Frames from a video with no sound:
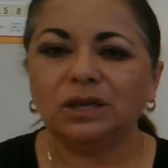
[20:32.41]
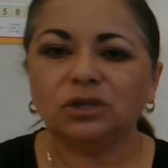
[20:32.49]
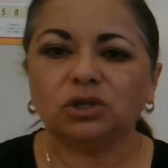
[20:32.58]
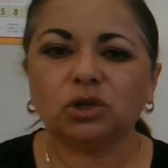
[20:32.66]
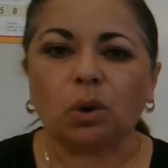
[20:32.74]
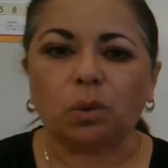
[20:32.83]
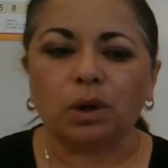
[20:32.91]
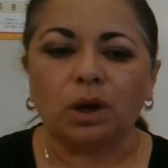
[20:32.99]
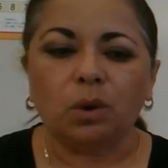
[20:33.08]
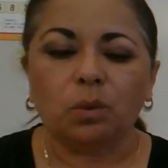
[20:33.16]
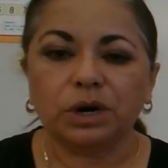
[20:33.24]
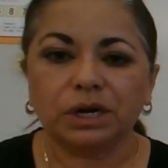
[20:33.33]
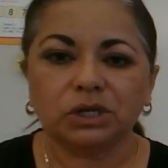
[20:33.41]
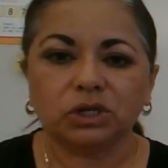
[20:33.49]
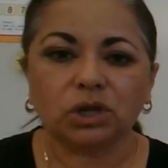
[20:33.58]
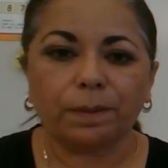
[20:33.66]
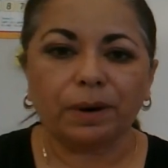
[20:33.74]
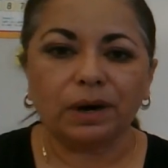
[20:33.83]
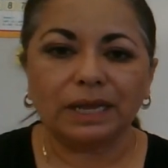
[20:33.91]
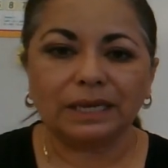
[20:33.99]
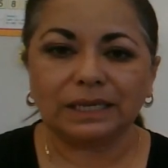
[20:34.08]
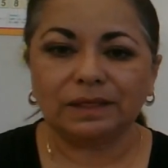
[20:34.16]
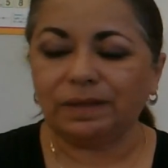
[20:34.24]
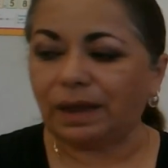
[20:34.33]
So we're going to stop our
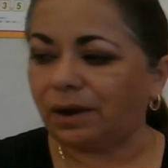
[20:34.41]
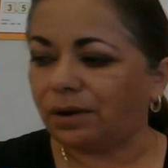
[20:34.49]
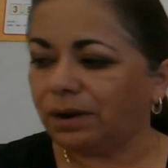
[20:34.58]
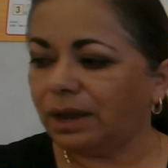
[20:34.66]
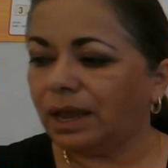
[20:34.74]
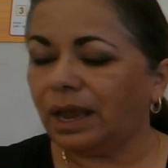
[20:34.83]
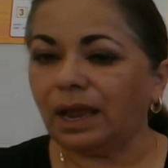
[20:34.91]
lesson there.